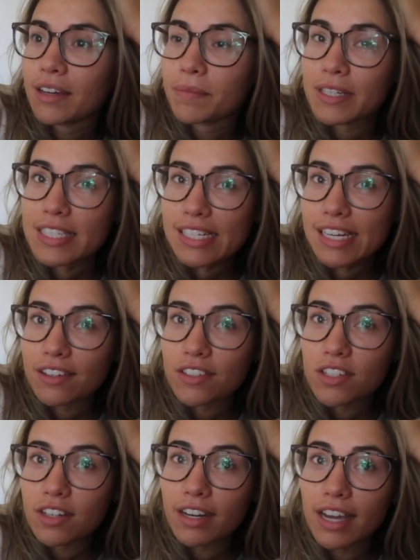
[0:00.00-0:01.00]
I'm gonna sit down
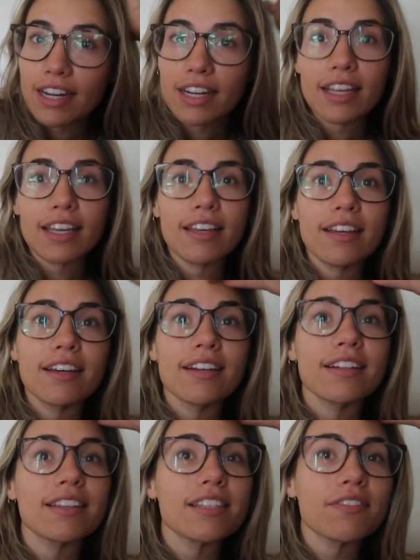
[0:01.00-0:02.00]
and start editing
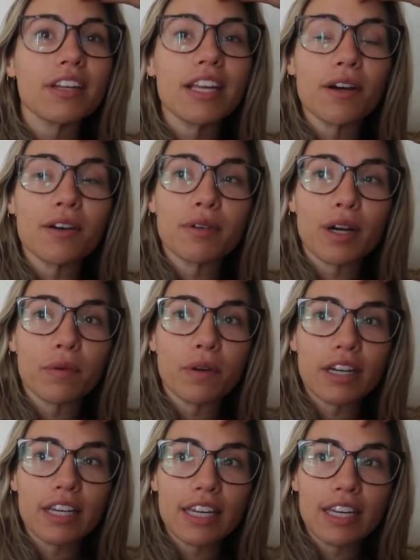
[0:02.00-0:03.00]
this video. I'm not
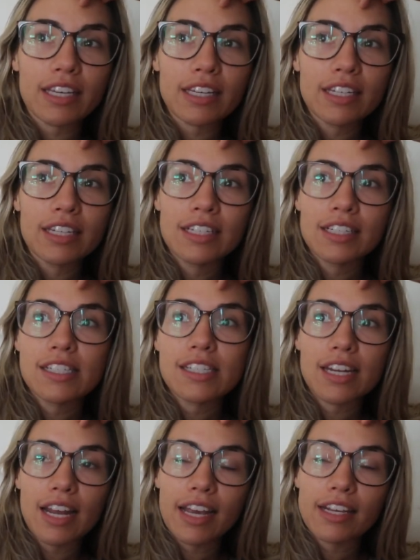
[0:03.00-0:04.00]
working
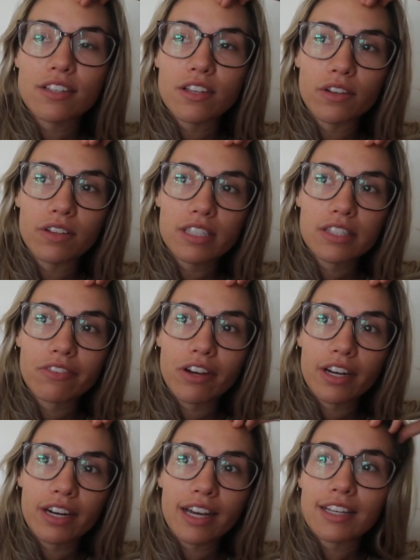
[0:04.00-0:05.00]
today, so that's
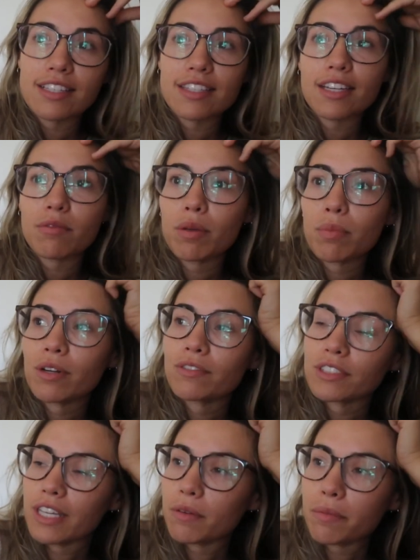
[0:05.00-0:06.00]
very nice. It's gonna be a
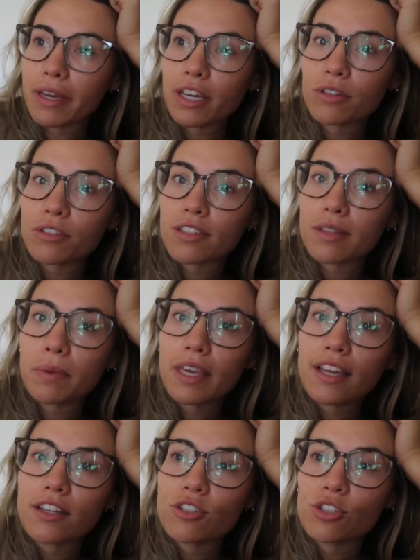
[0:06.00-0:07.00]
beautiful day. We might go to the
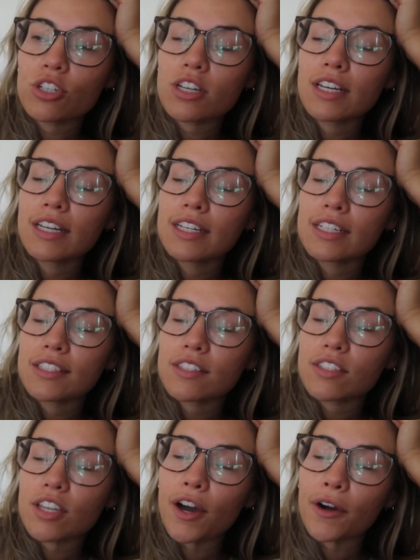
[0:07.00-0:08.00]
beach.
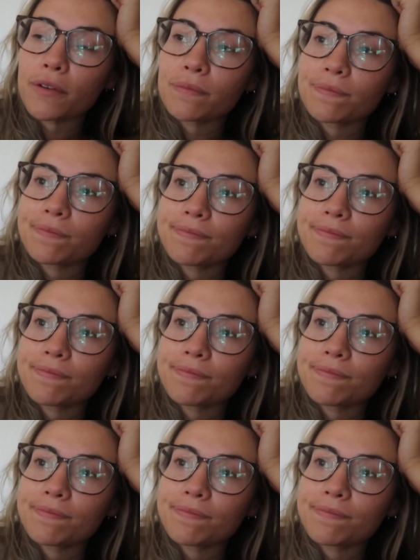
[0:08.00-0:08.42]
So